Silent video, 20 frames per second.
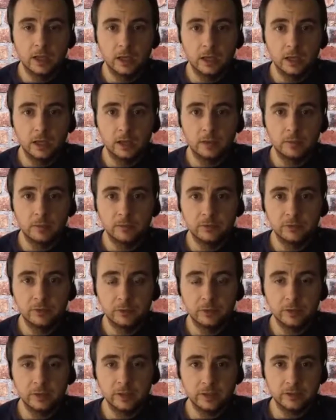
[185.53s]

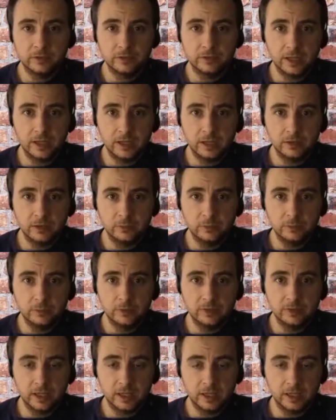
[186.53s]
So at this stage,
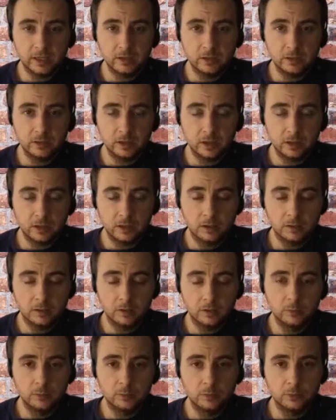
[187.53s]
we'll be taking
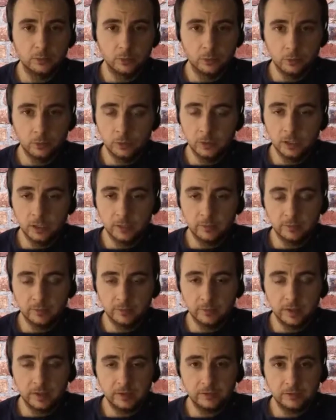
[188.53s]
on board all the
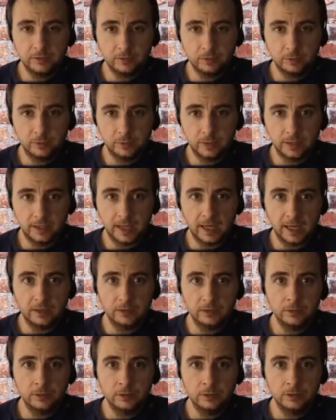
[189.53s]
information that we've
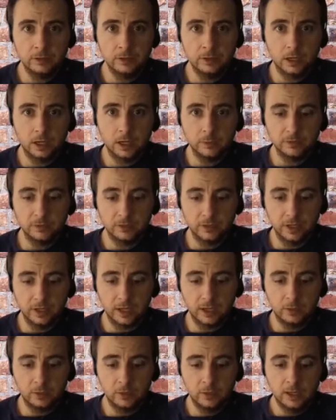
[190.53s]
gathered up to
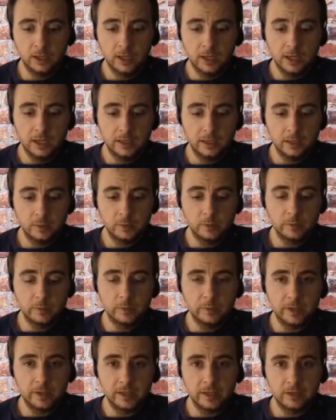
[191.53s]
now, and then we'll
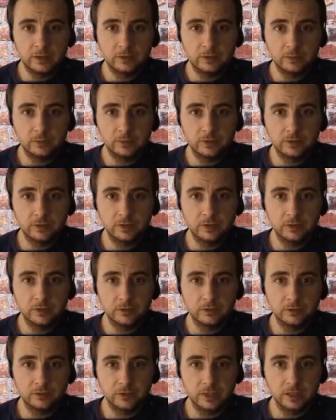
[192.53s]
be making some
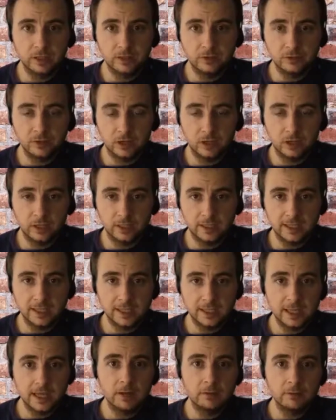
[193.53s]
decisions in these 9
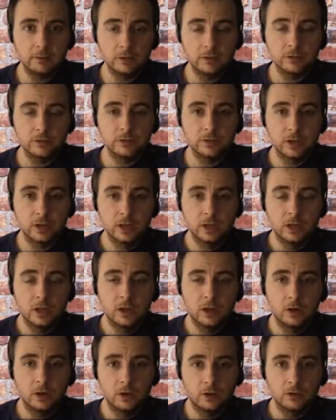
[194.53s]
key areas
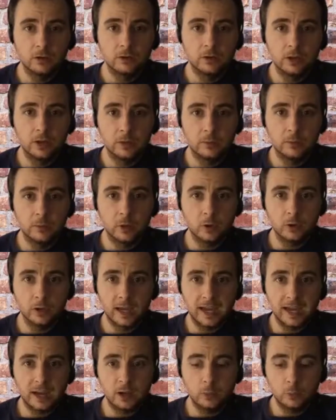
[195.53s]

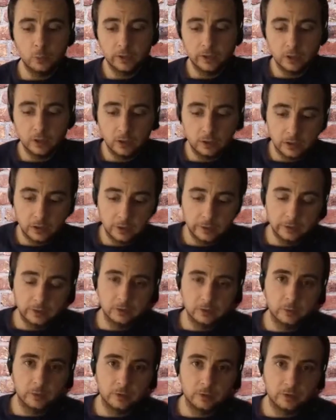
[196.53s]
on how we are
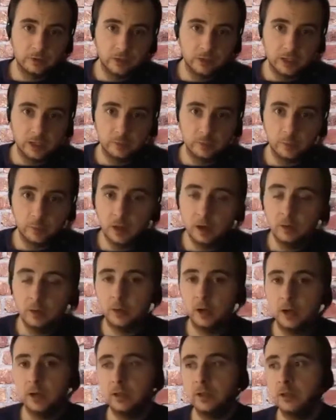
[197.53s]
going to proceed. But
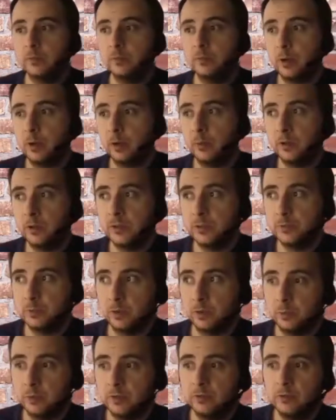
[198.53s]
by which
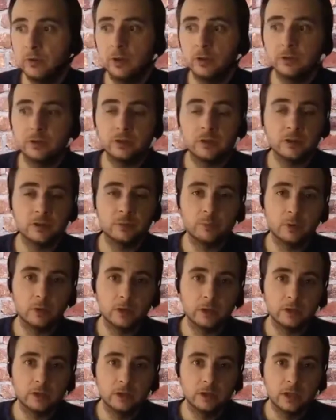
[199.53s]
point we've got to this
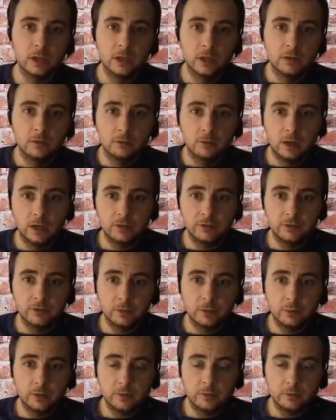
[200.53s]
point, right?
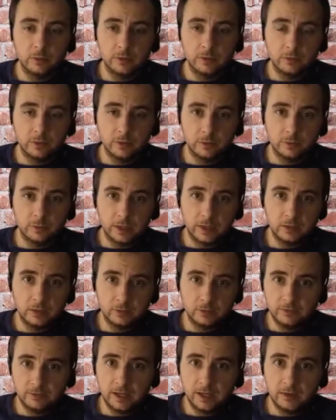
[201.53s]
So we spent
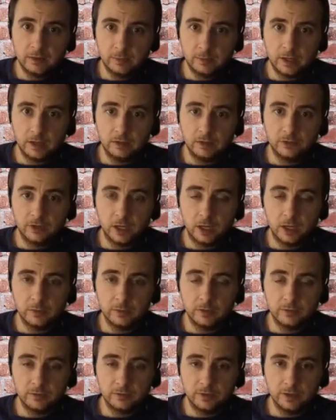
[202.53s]
a fair amount of
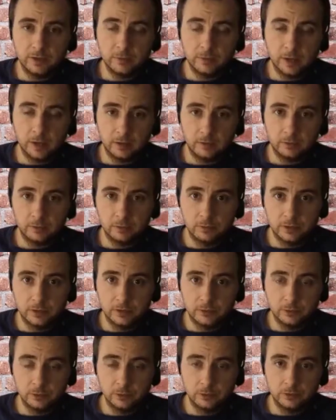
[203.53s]
time and a fair amount of
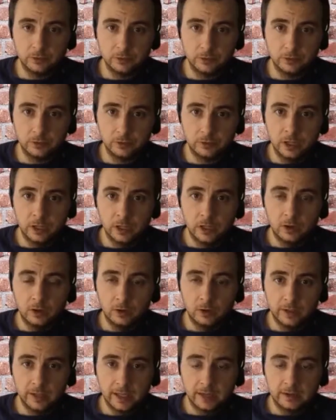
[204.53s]
resource on
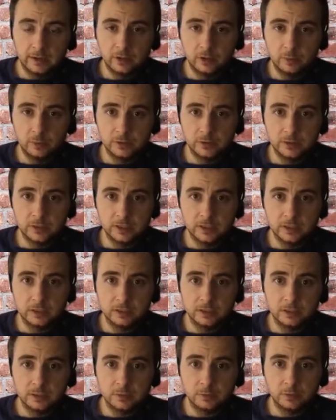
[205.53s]
getting the opportunity
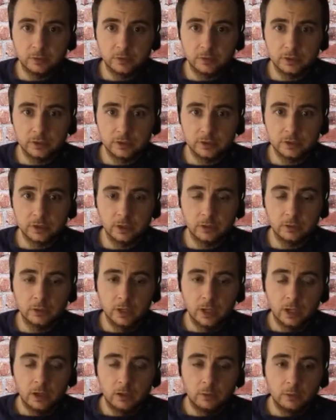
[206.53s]
to this point. So
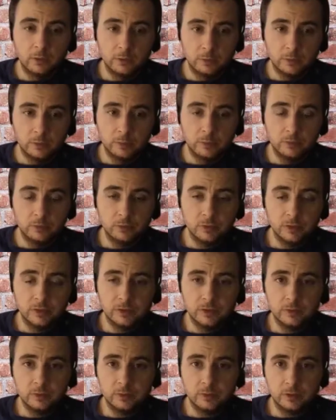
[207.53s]

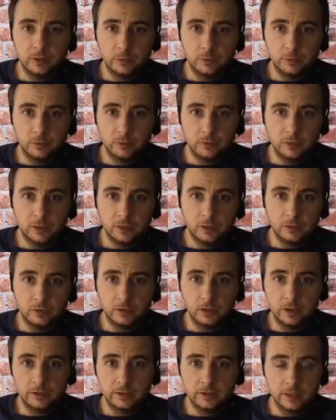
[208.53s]
we've got a pretty
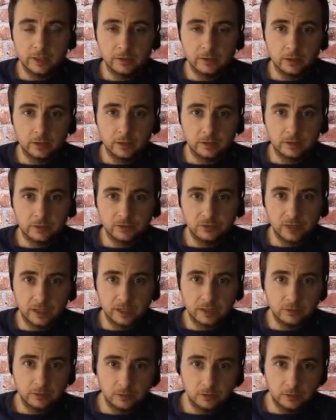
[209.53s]
good idea and
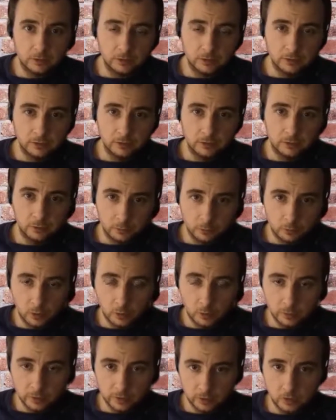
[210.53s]
understanding that
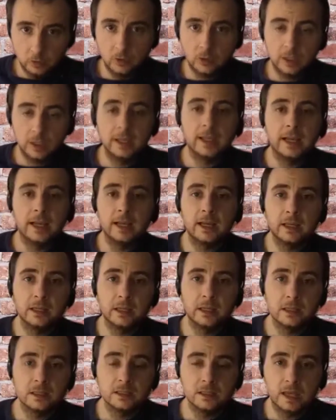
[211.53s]
what we're looking at
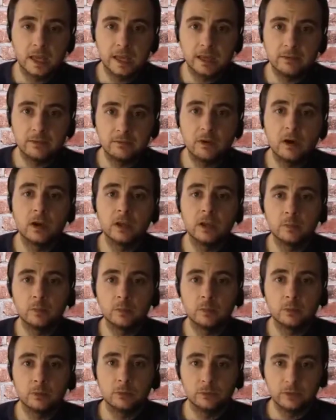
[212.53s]
is a
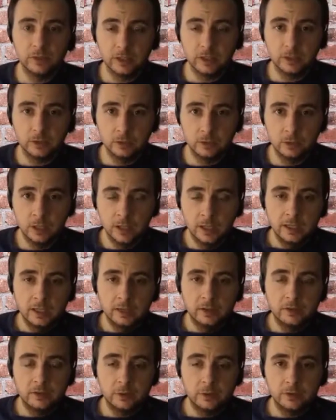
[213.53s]
viable deal.
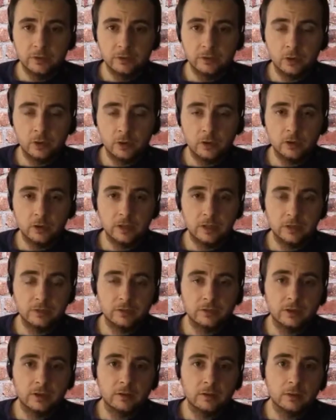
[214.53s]
So it's not
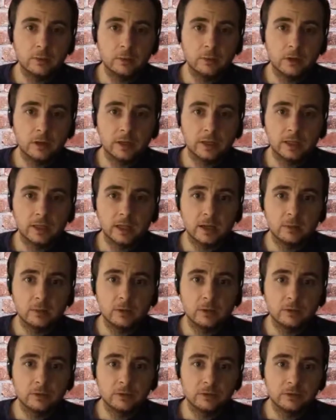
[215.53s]
necessarily working
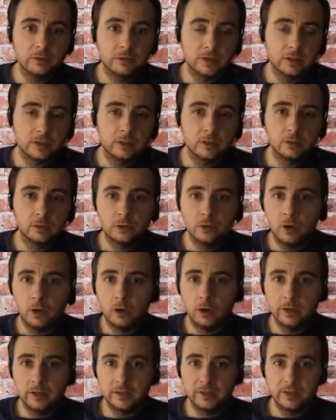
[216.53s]
out whether it's a deal or
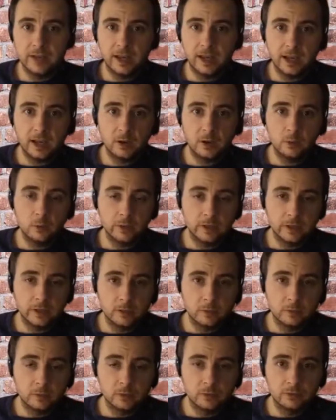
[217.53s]
not, it's how we
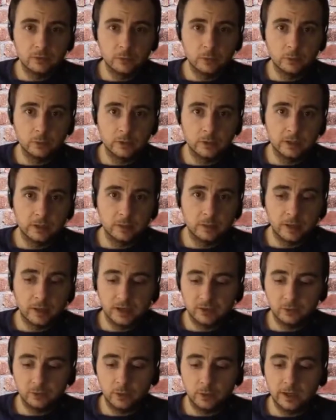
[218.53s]
can move forward in the
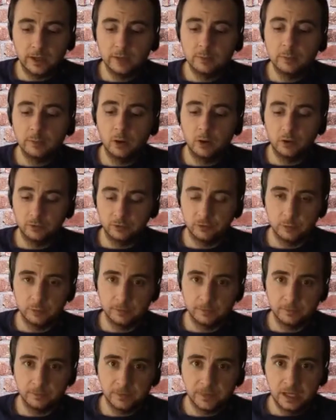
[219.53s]
best way
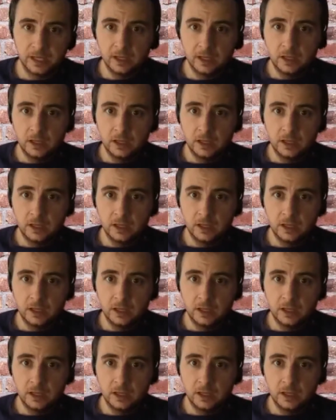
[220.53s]
possible.